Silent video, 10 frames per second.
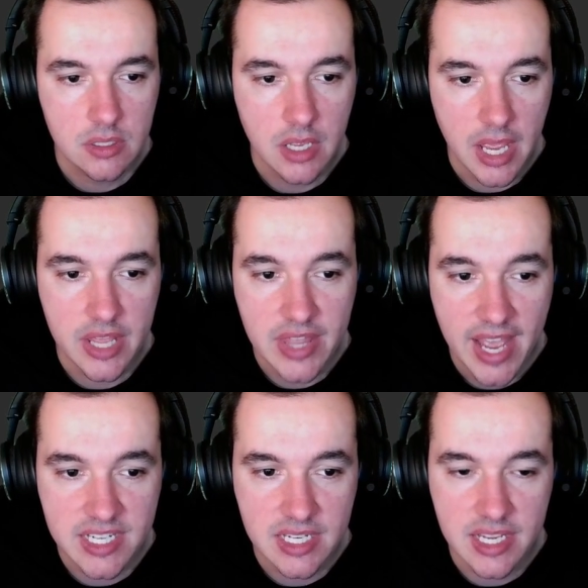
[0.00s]
and
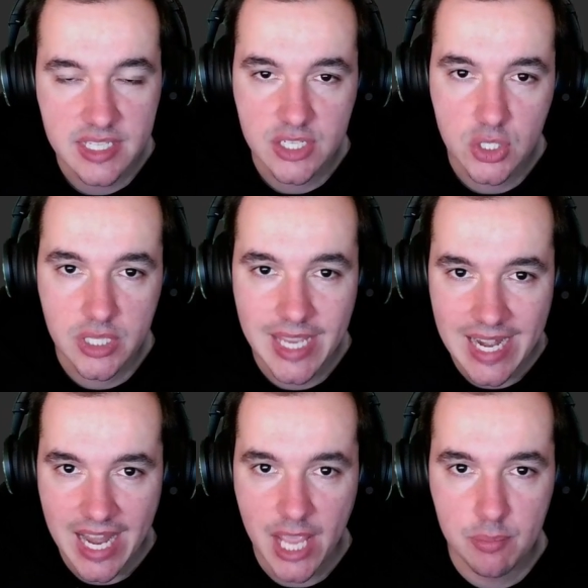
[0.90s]
that essentially
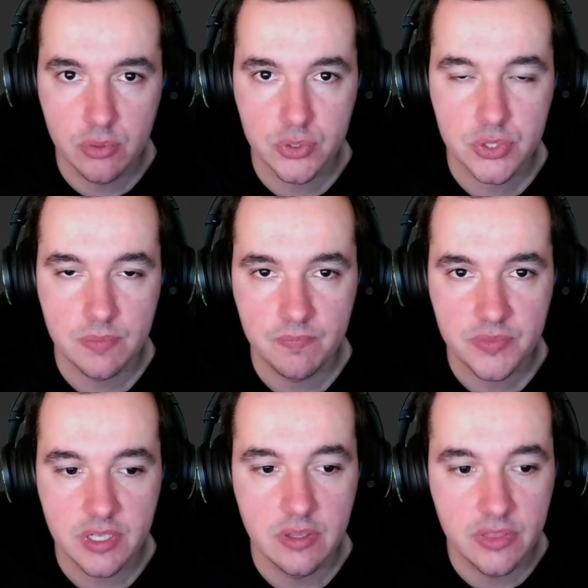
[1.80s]
enables
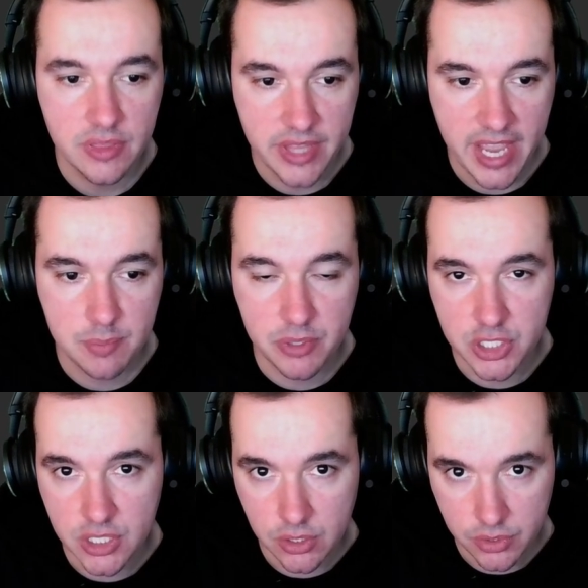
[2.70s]
that
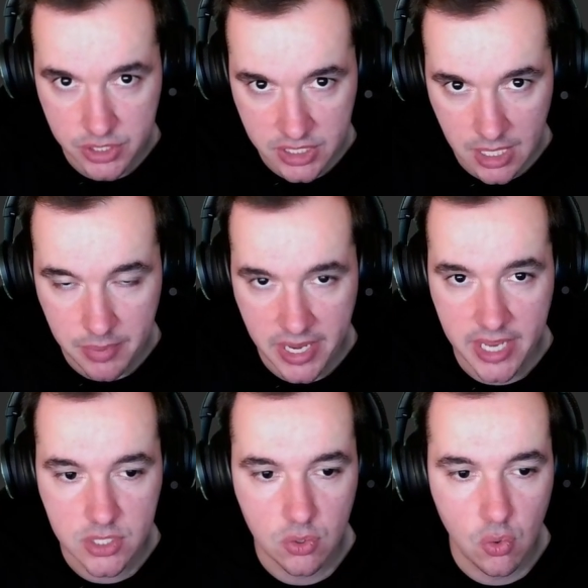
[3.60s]
particular
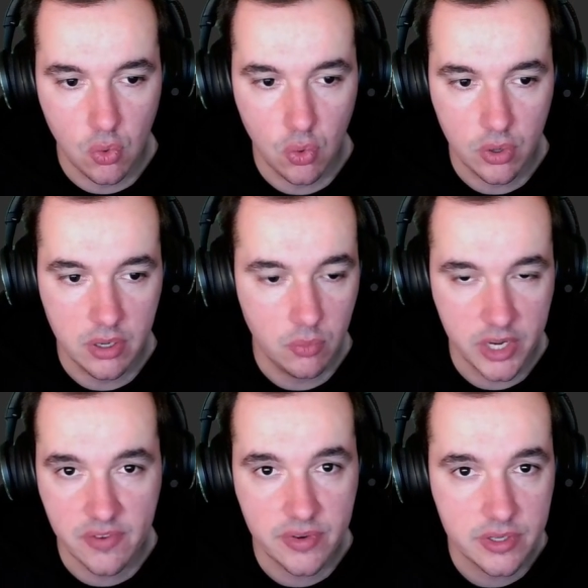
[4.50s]
subnet or
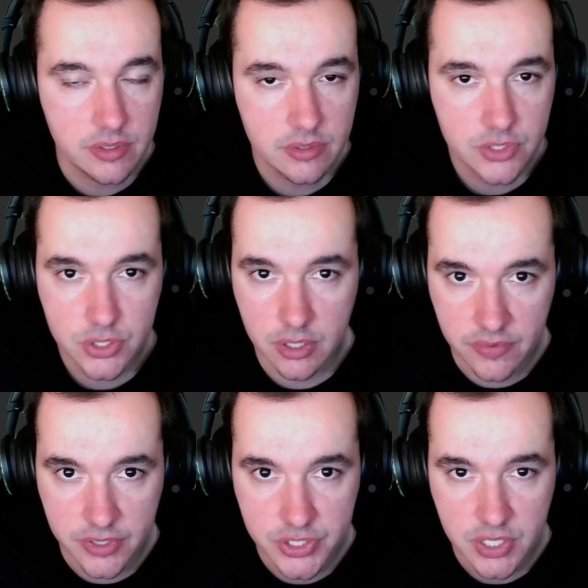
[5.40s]
whatever
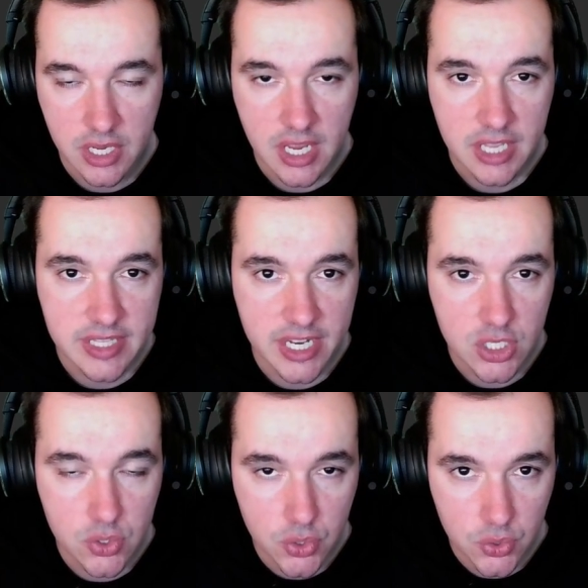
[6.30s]
servers that
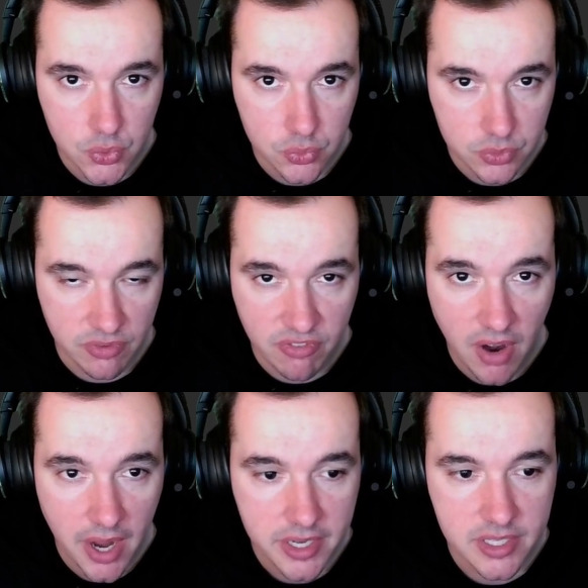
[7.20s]
you
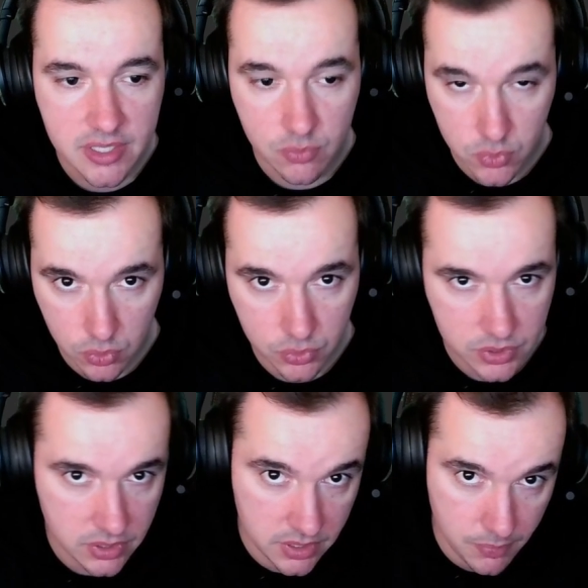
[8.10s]
define in the rules
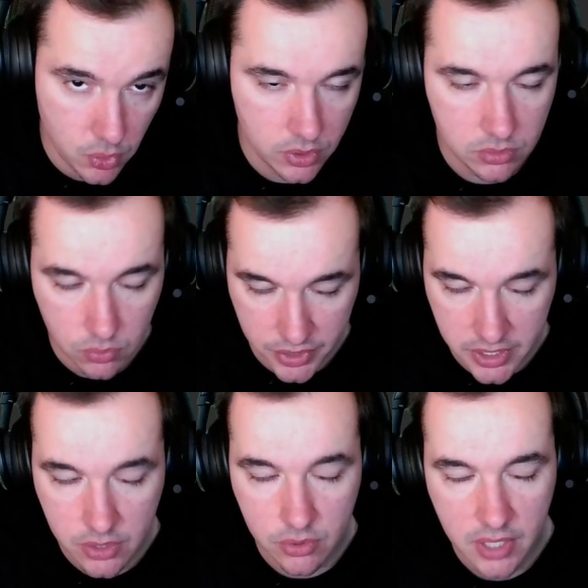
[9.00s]
in the portal. We're gonna
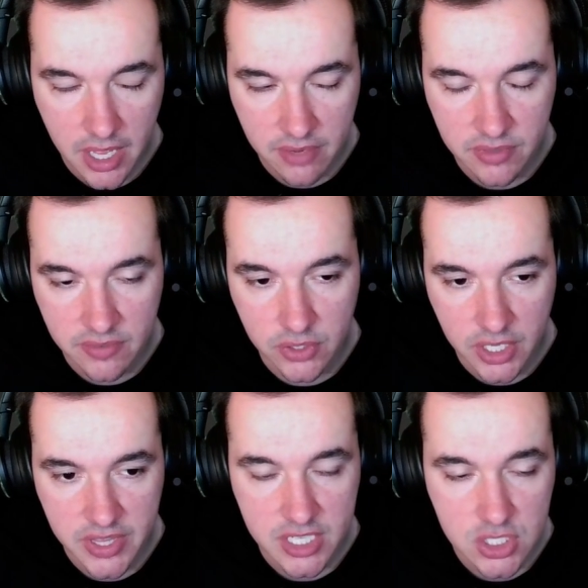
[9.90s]
go have a look at
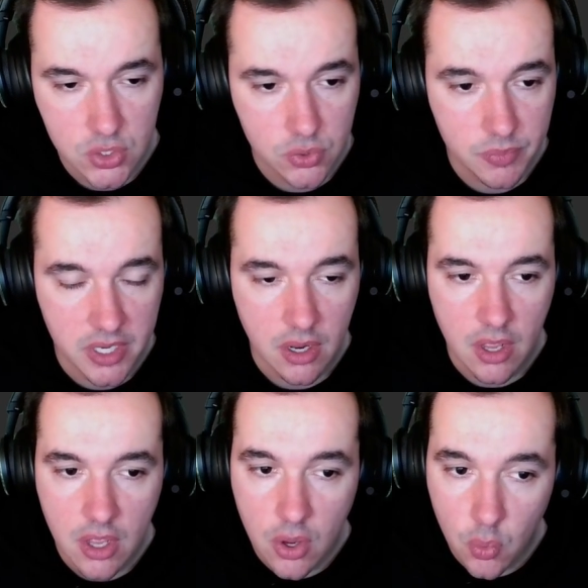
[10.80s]
that soon, but
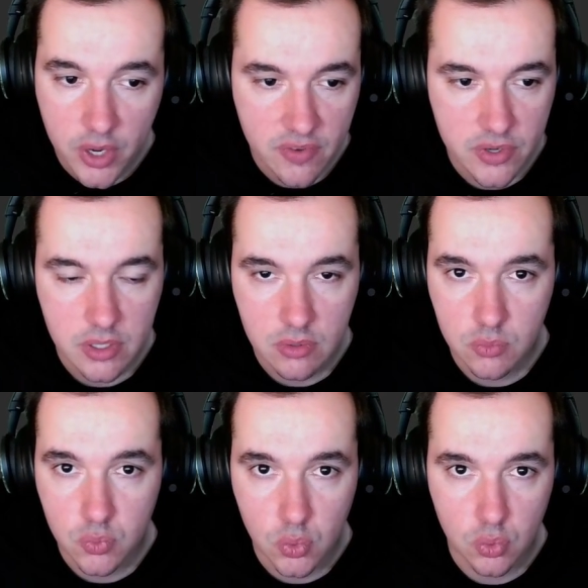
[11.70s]
whatever
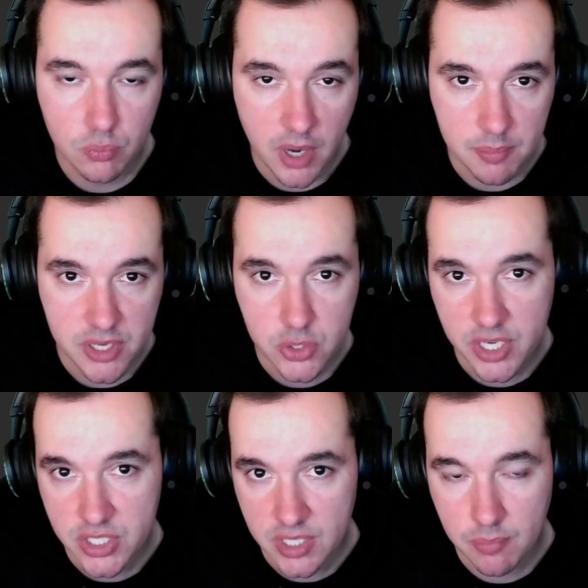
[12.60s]
rule IP
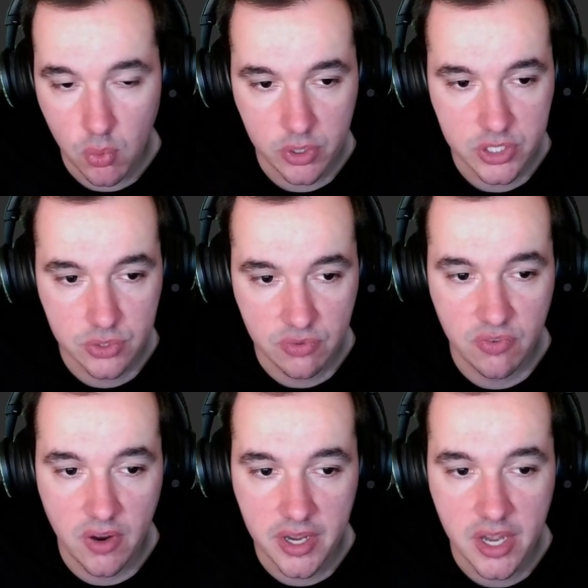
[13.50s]
addresses and ports you
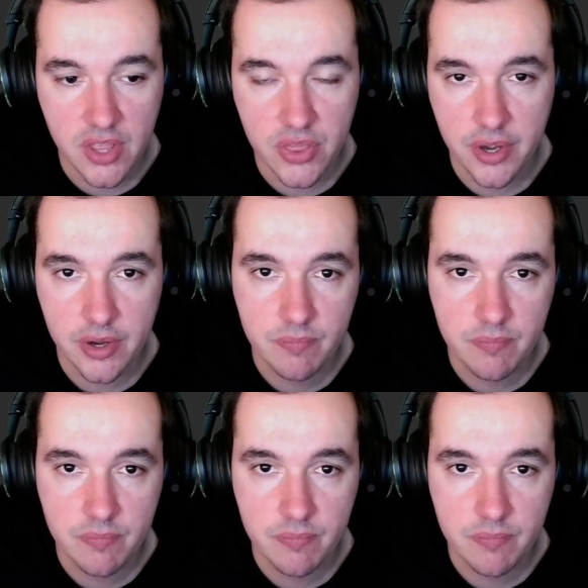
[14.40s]
define in there,